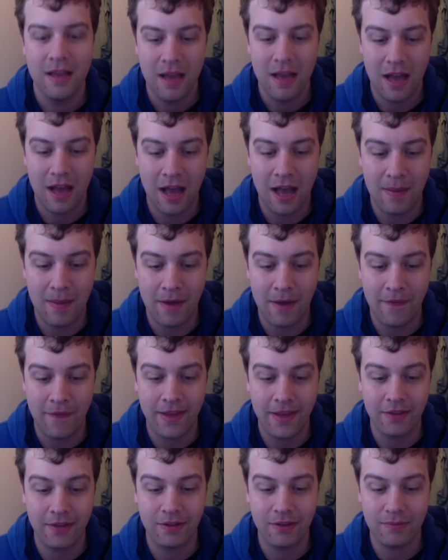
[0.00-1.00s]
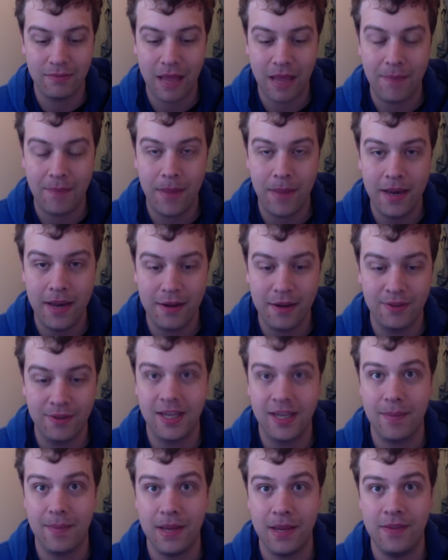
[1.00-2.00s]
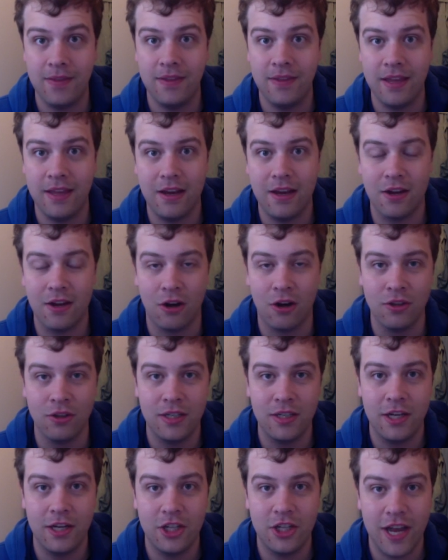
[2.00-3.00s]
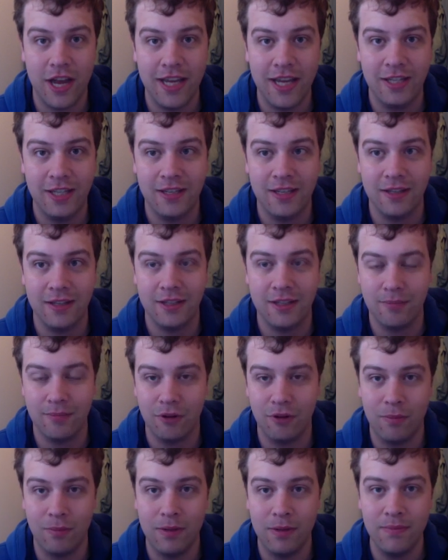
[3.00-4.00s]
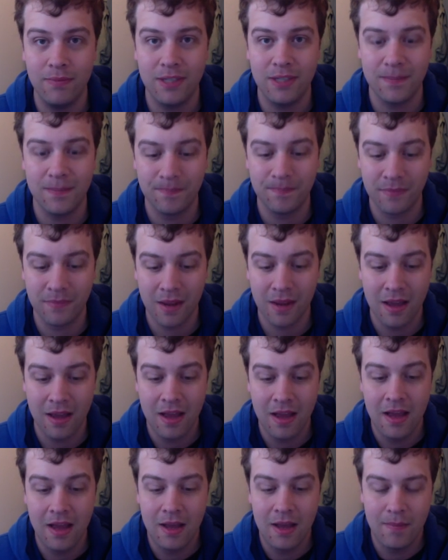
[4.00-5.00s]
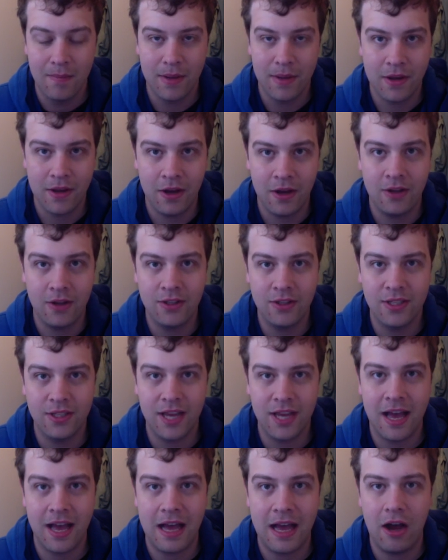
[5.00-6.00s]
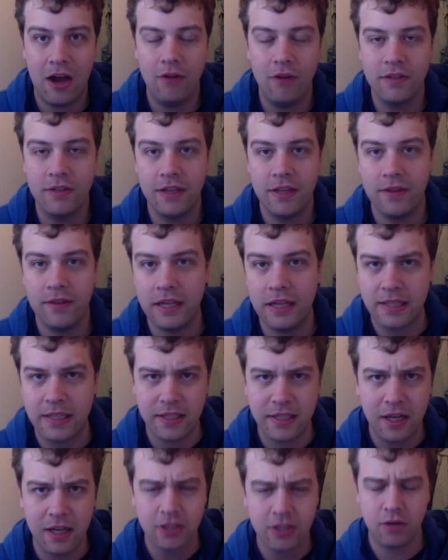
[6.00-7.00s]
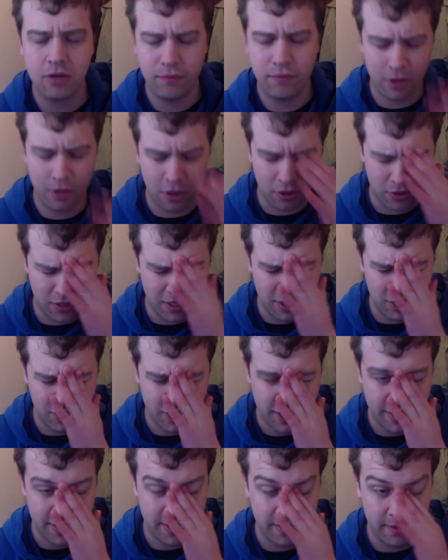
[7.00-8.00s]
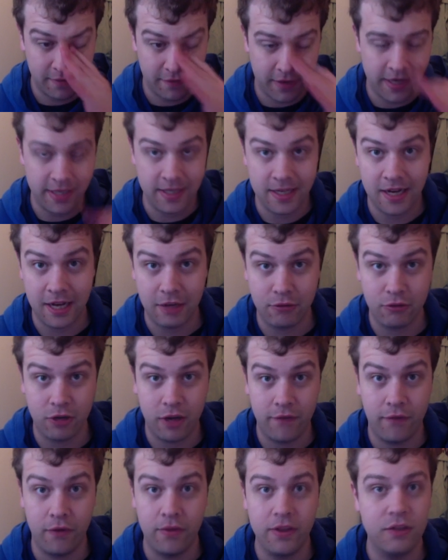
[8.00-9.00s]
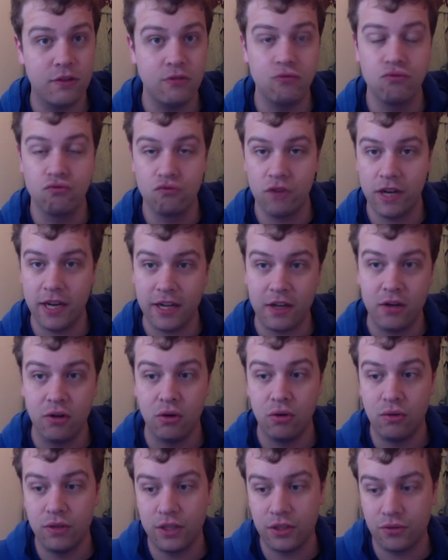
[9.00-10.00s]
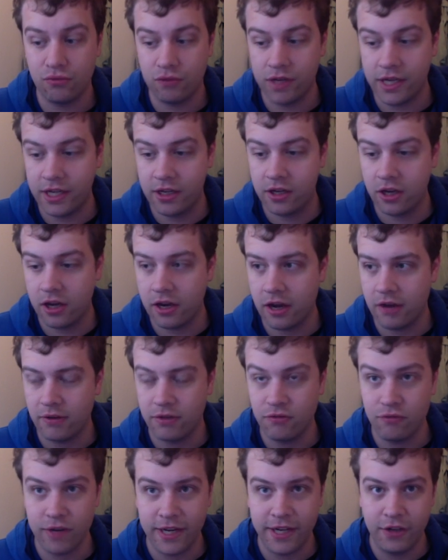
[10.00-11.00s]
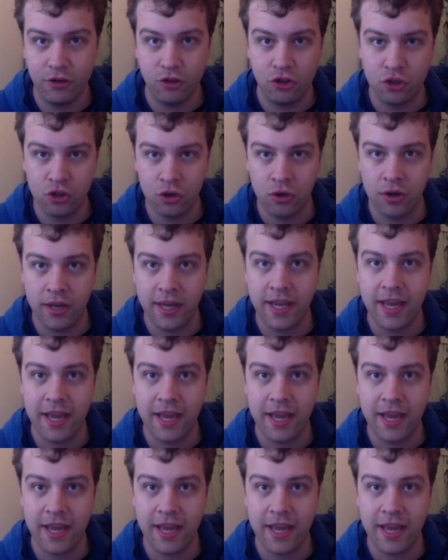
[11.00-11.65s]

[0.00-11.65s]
Uh, I think it, it, pinnacles up in the uh, gondola chase as the problems because uh, obviously it started off with the gondola chase in the Venice canals, which I thought this is really cool, this is really good, I was really enjoying